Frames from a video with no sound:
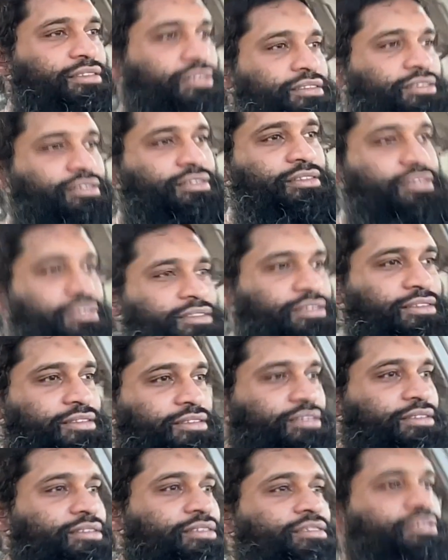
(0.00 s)
Y'all need to
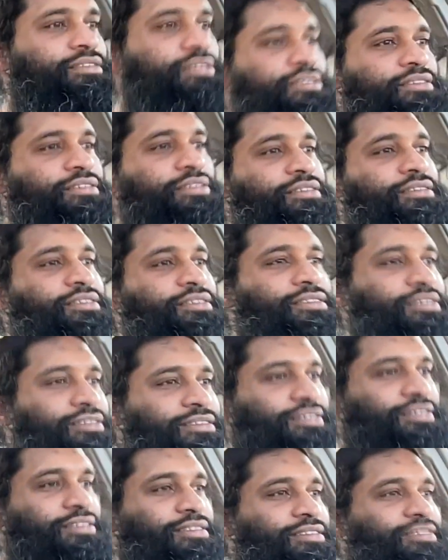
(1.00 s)
order
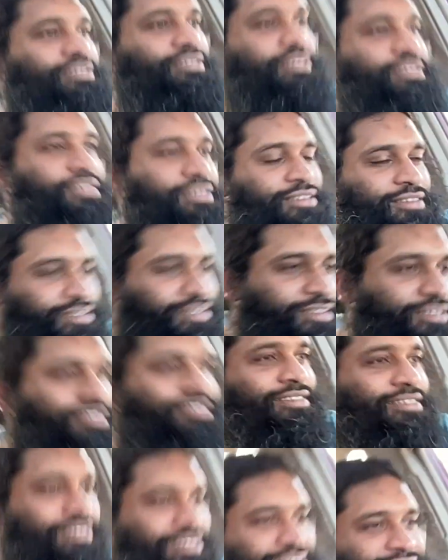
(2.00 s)
before you get hungry,
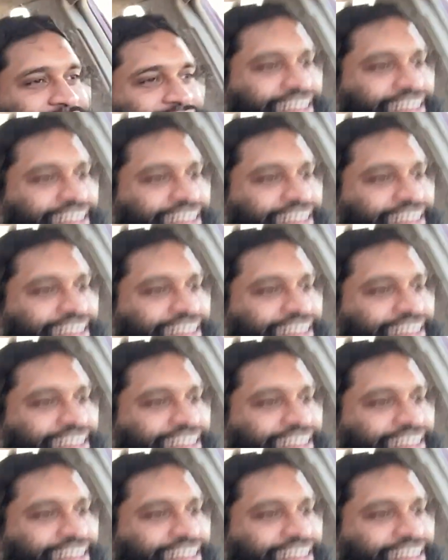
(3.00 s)
okay?